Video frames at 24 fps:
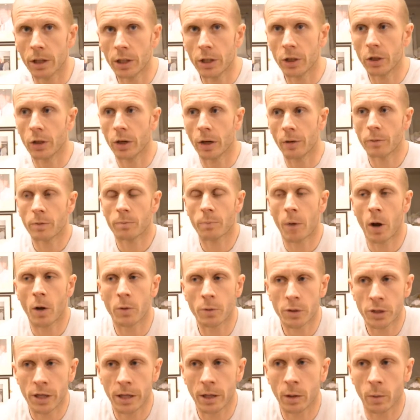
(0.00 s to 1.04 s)

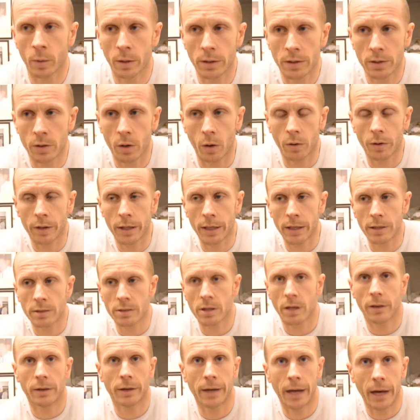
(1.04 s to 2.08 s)
Miles Shinkwin's got the
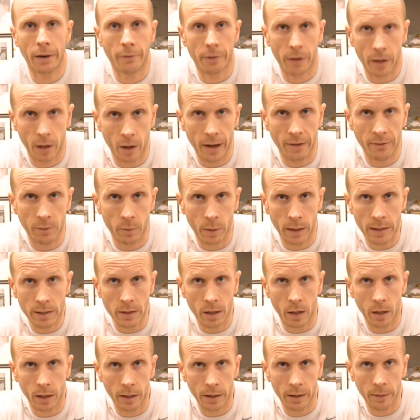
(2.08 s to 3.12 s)
Southern Area light heavyweight
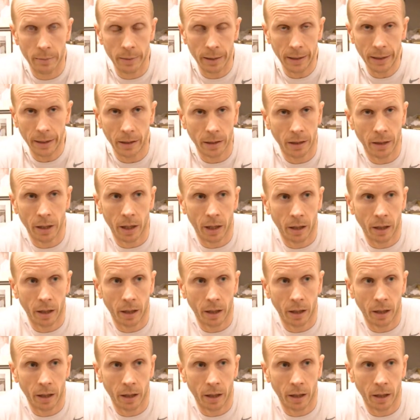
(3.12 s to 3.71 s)
title at the minute.